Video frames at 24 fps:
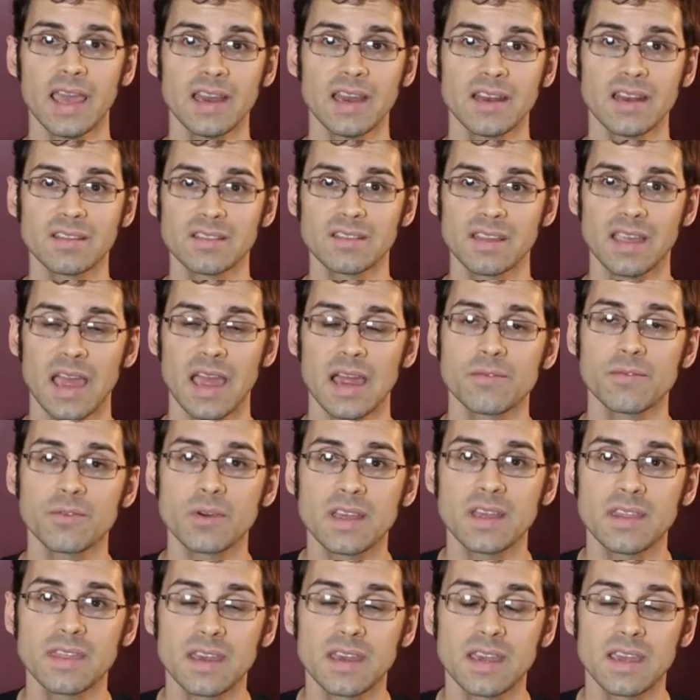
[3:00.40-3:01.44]
does like
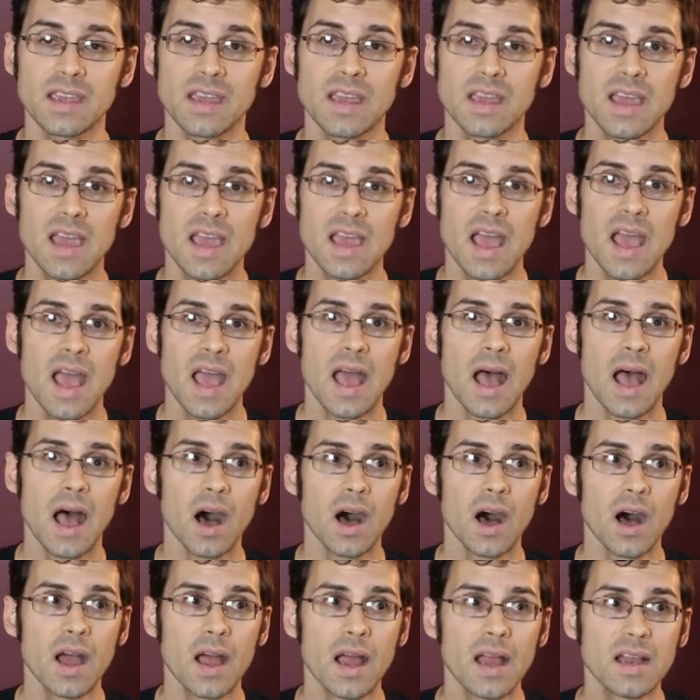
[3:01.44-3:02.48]
everything.
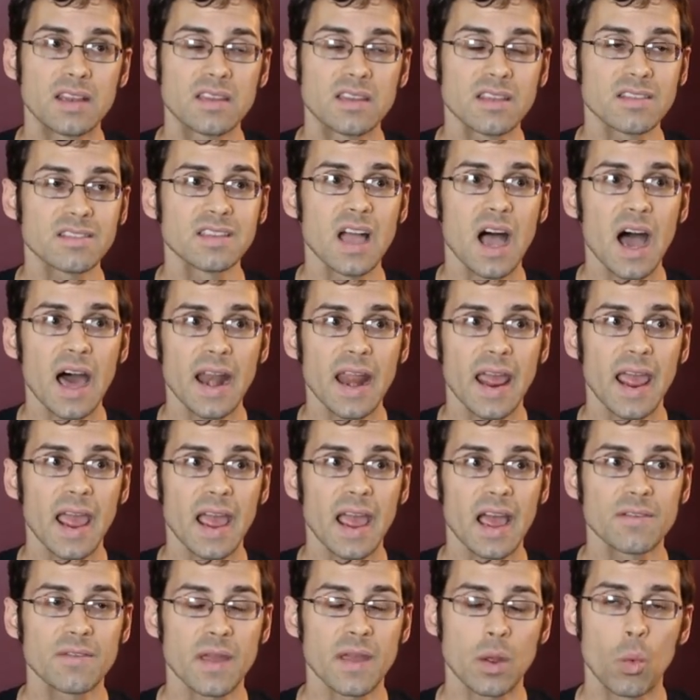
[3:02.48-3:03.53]
It does not
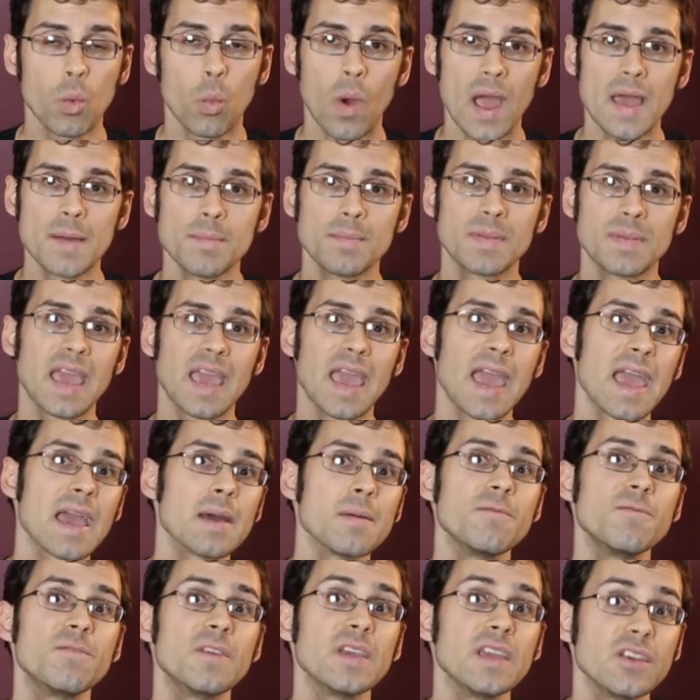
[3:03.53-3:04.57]
have a
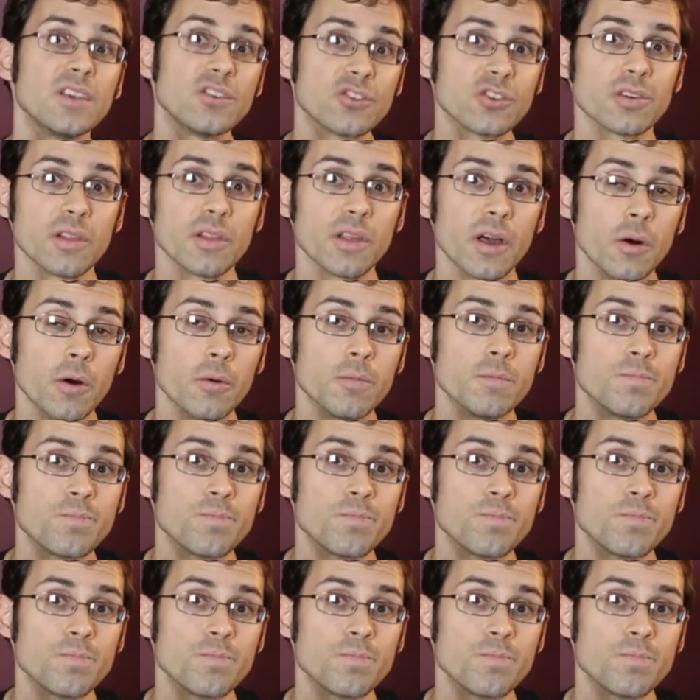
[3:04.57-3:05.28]
webcam feature though.